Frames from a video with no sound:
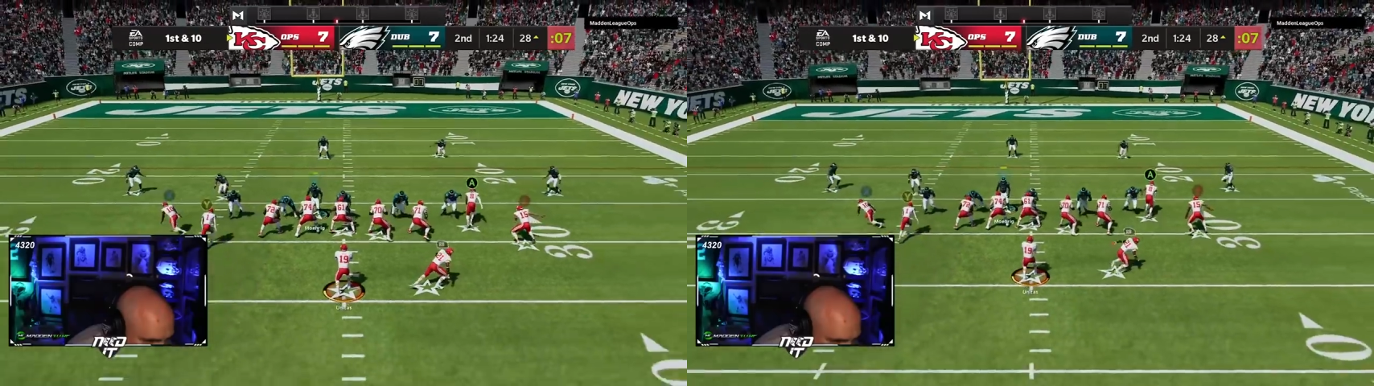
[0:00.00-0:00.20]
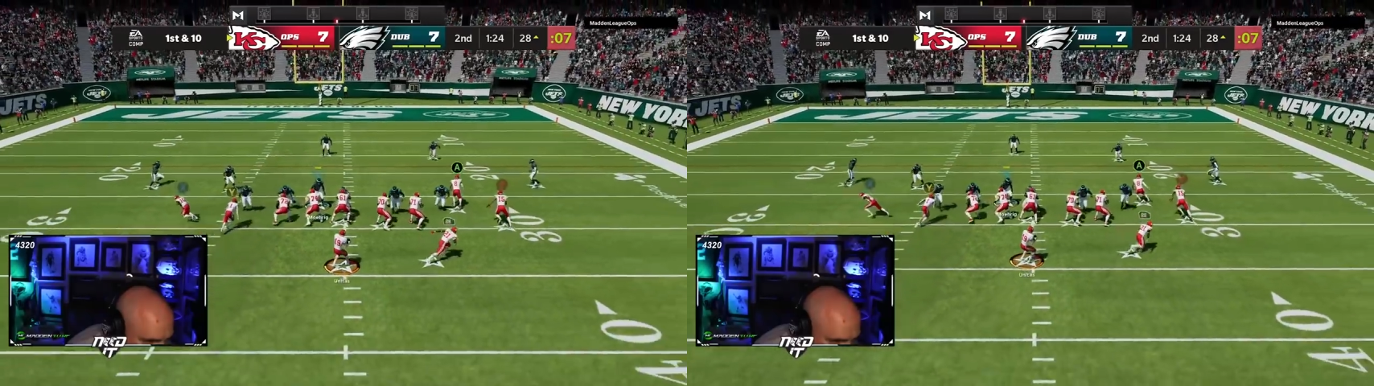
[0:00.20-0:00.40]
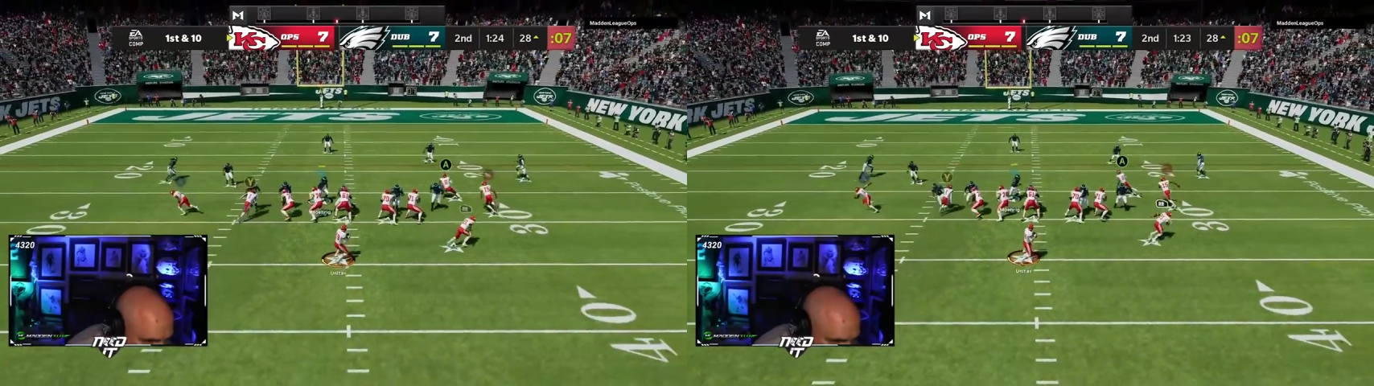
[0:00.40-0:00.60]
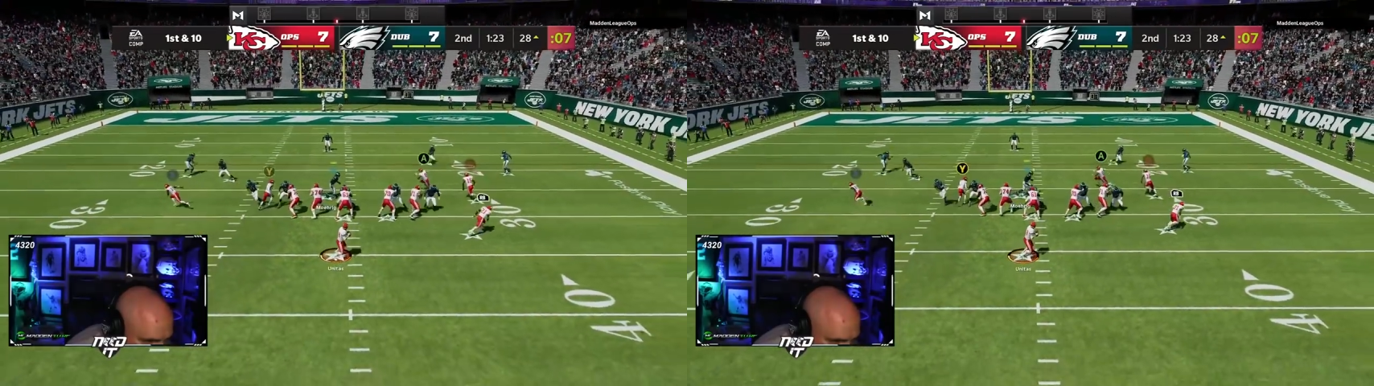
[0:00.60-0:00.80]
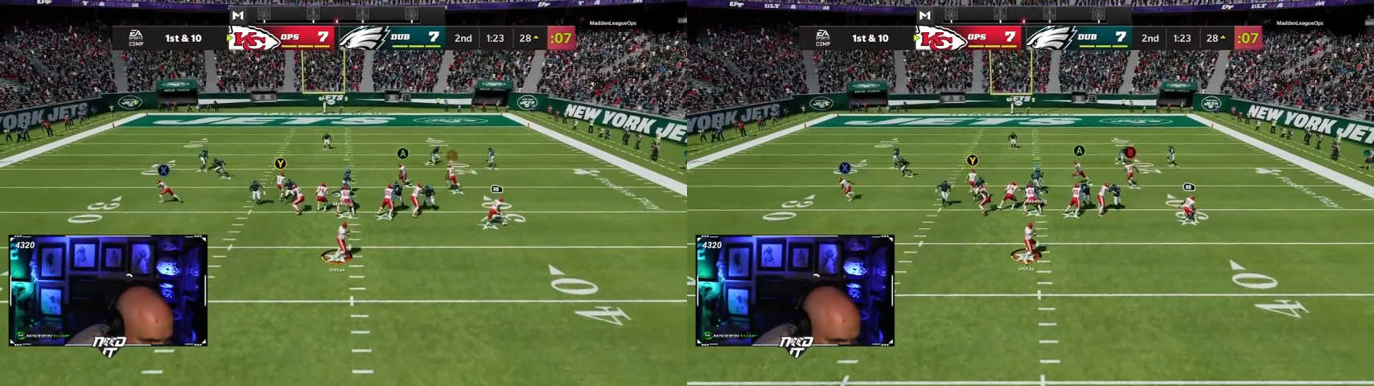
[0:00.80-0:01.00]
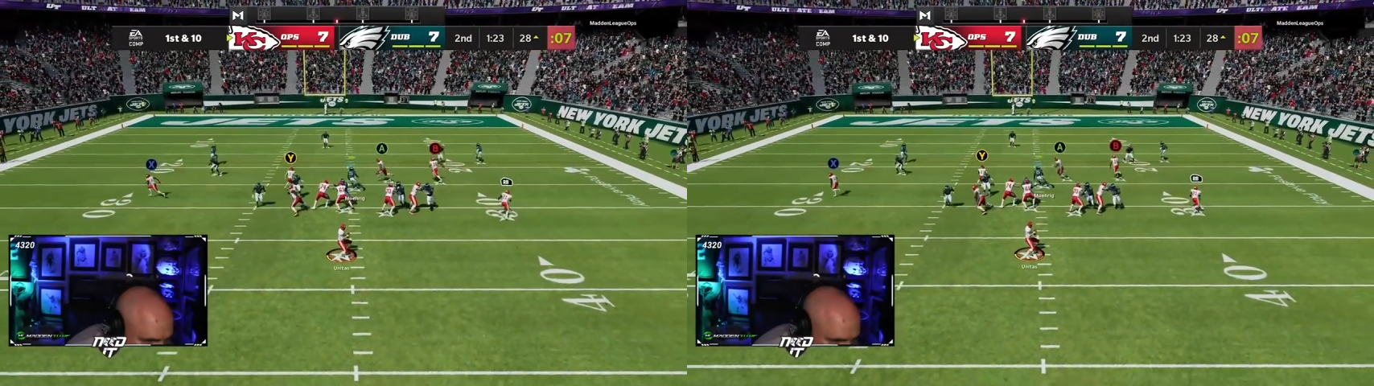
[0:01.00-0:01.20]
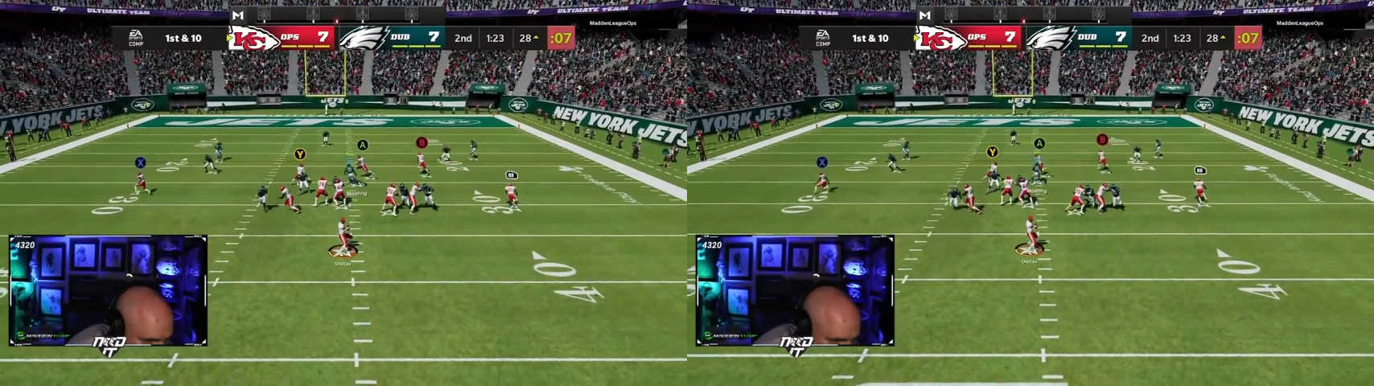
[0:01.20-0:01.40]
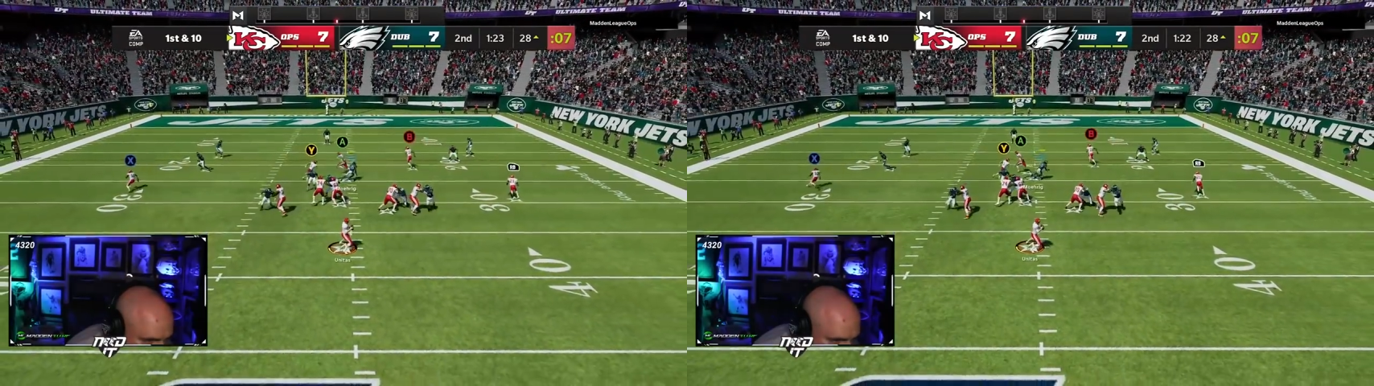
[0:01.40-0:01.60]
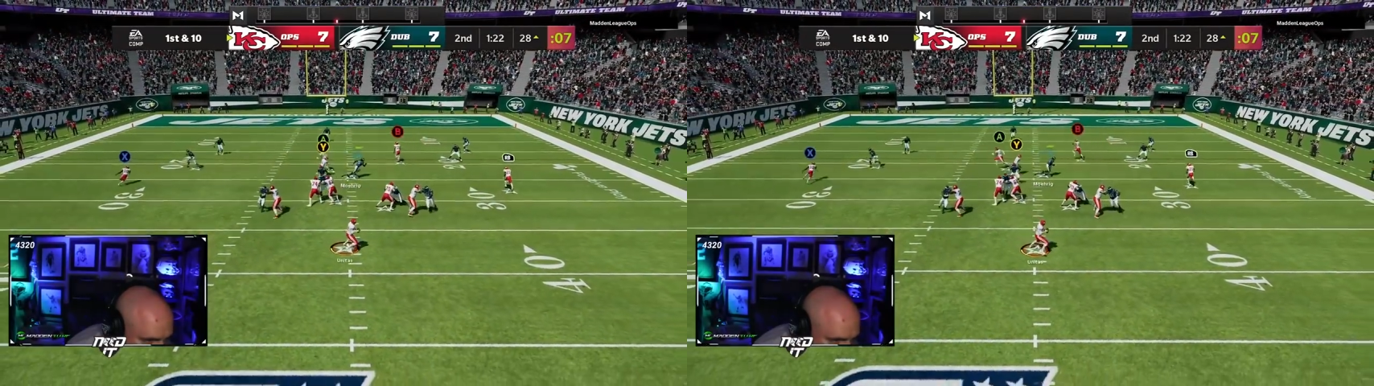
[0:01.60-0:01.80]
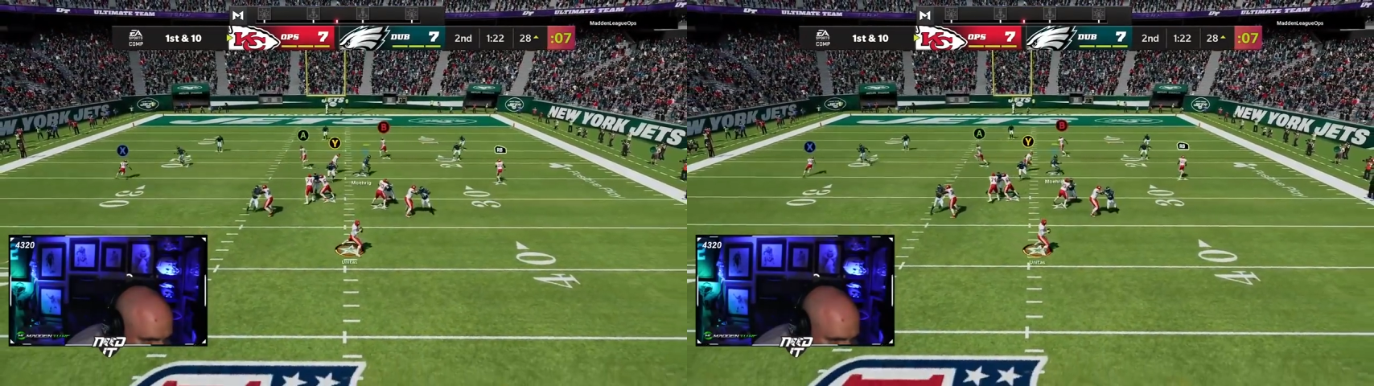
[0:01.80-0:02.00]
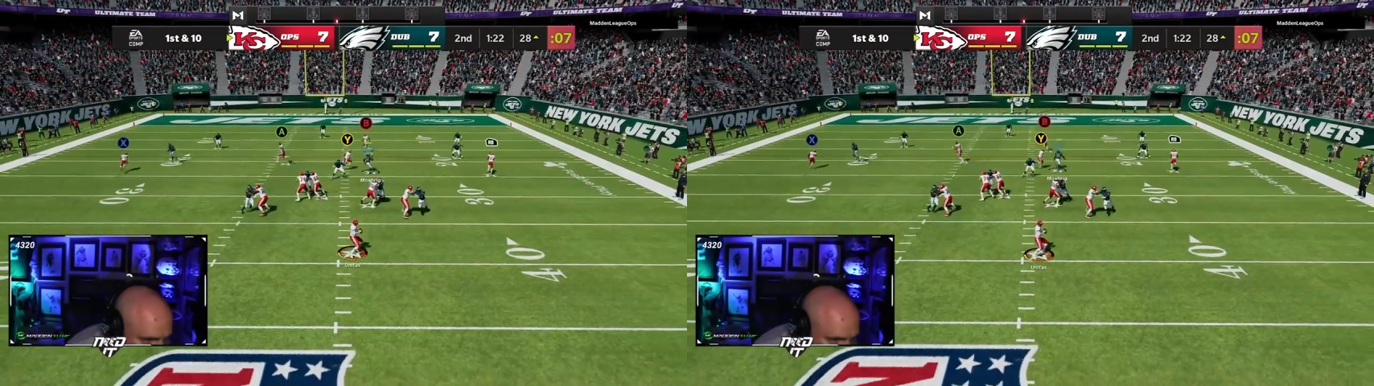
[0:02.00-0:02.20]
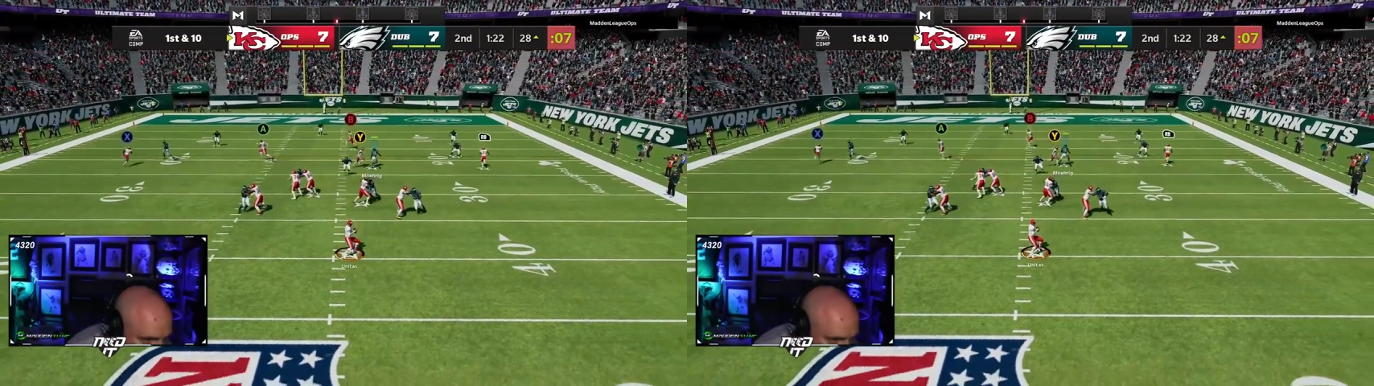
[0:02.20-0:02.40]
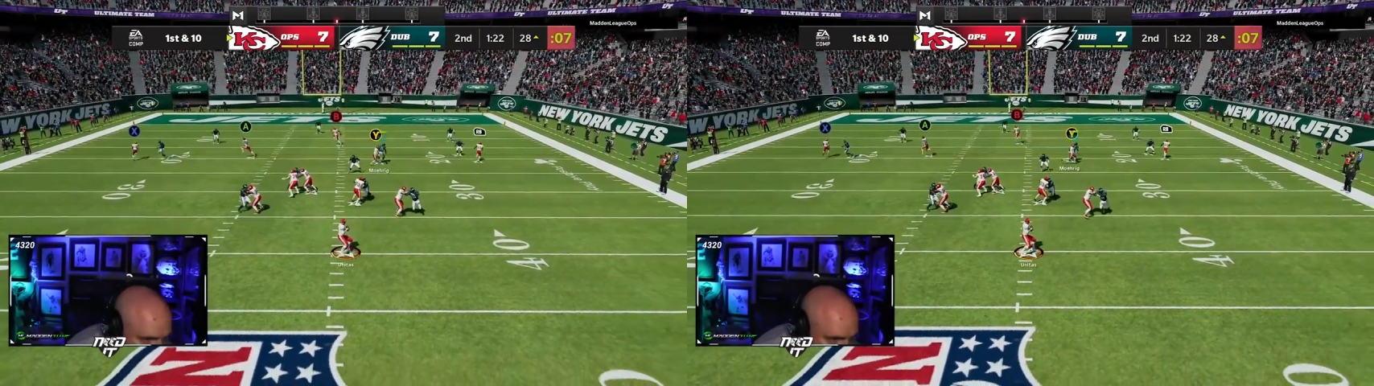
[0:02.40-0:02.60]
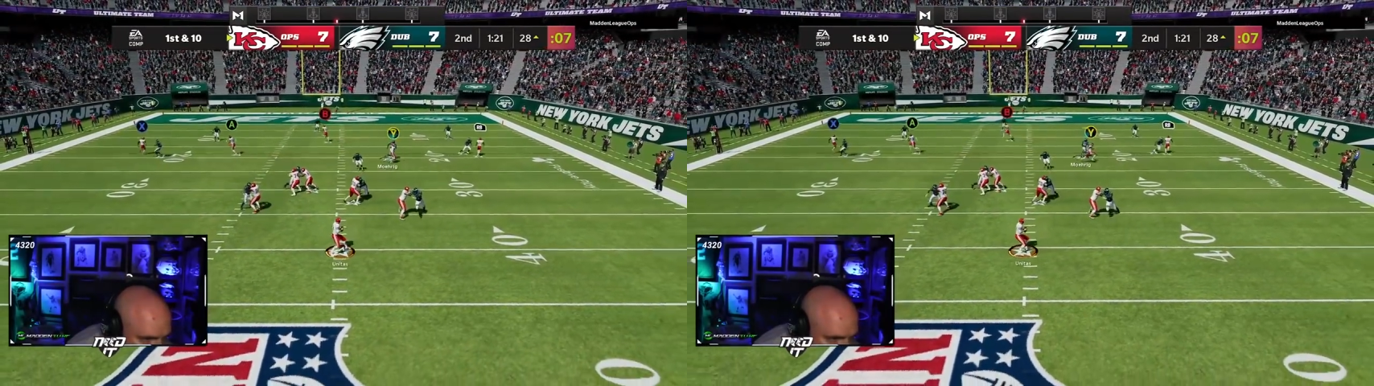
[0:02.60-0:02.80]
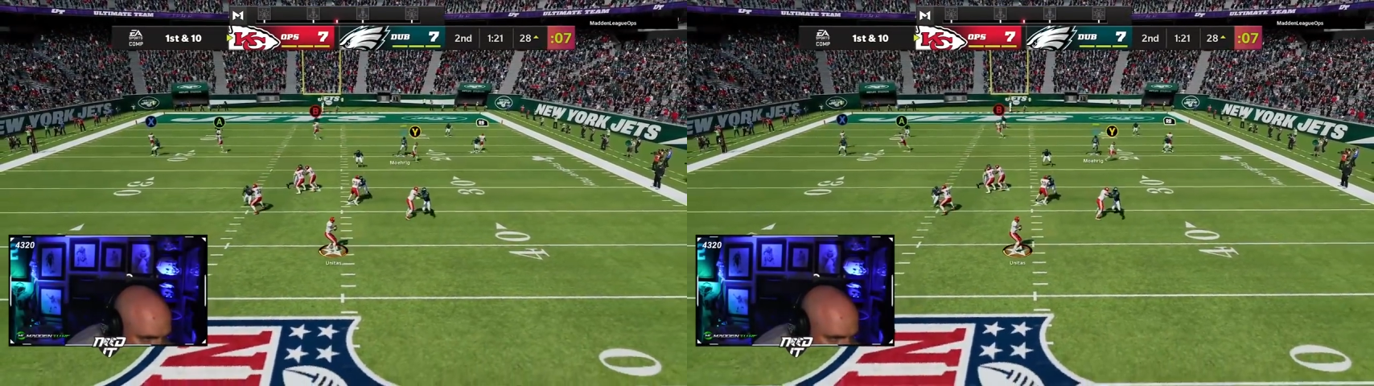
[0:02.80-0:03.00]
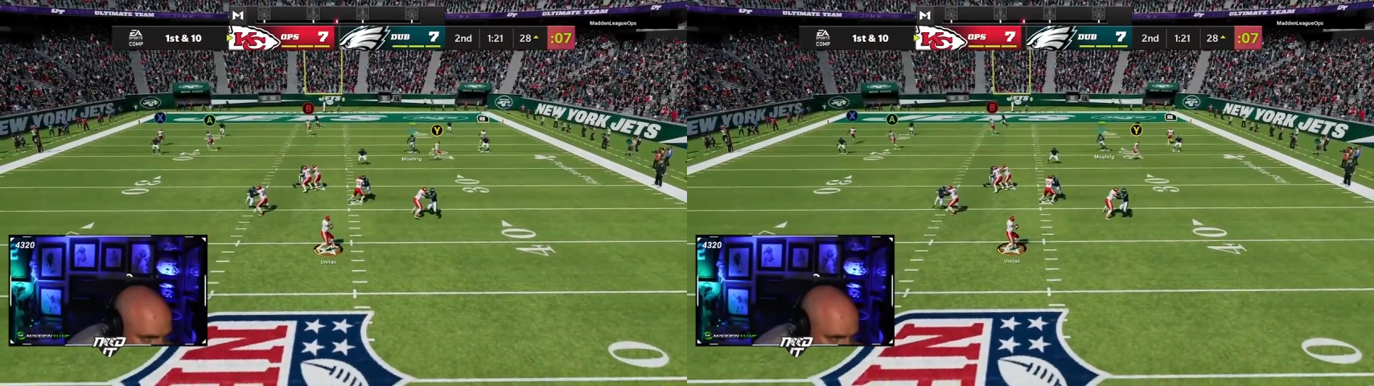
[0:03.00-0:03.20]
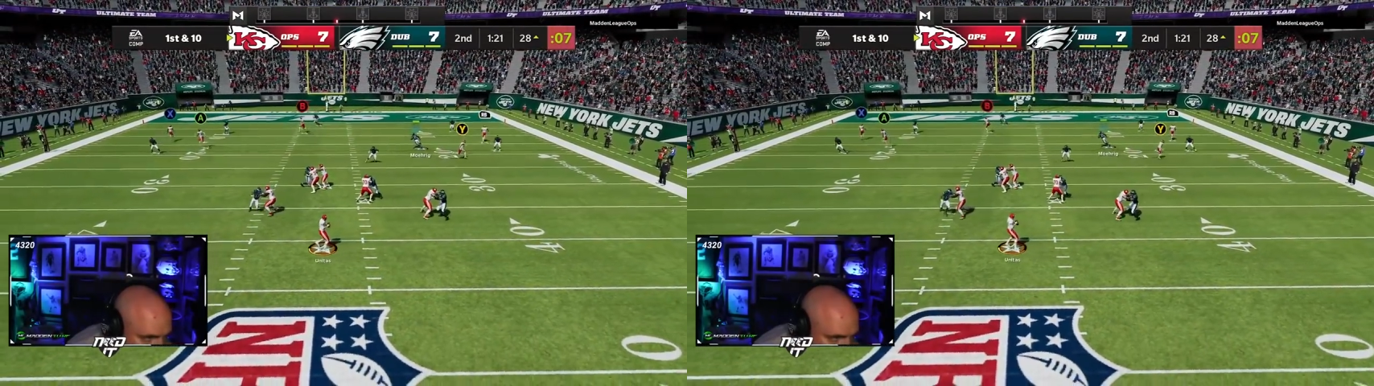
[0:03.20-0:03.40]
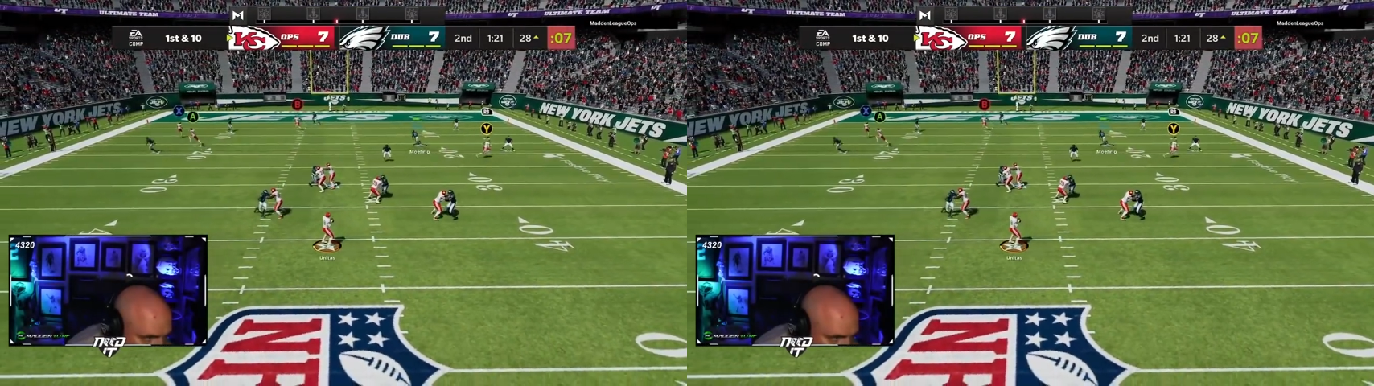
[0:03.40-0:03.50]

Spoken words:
Nobody's mouth can be seen.